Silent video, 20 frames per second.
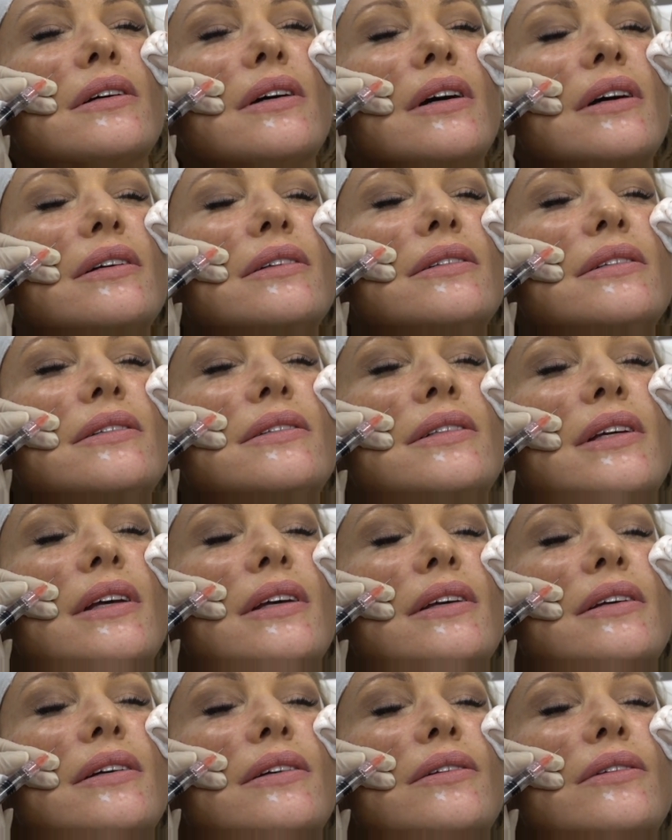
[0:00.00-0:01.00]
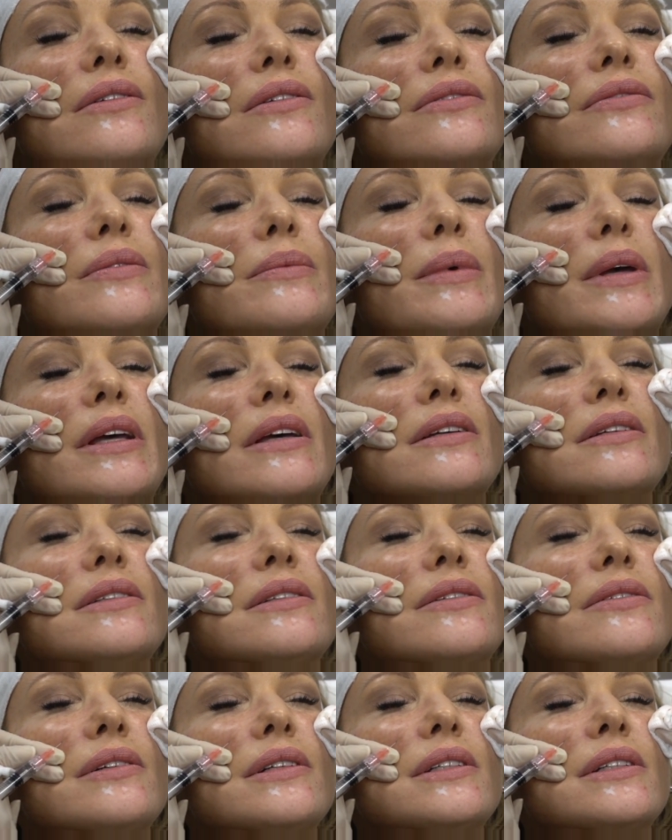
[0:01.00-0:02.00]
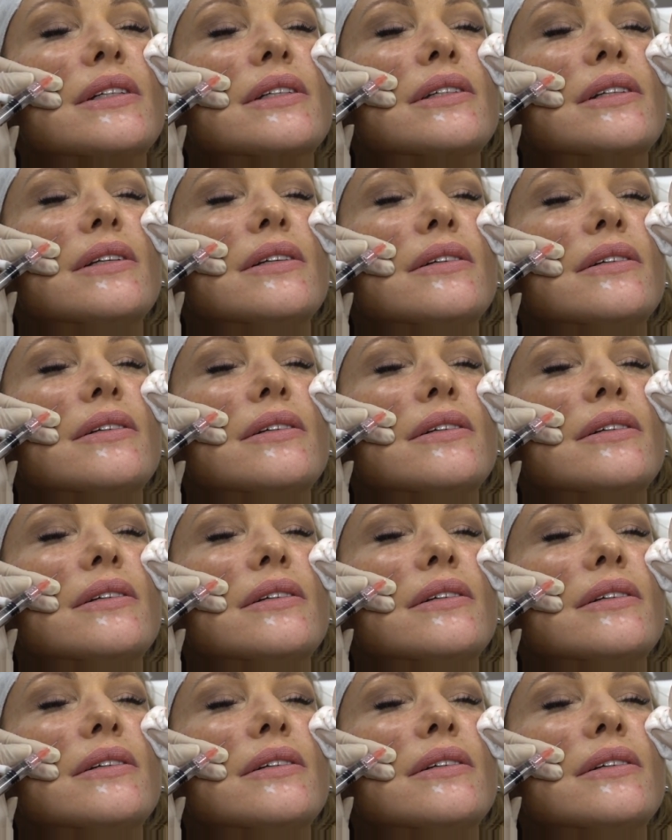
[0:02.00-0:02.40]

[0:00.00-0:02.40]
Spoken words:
I take a lot of omegas, 3, 6 and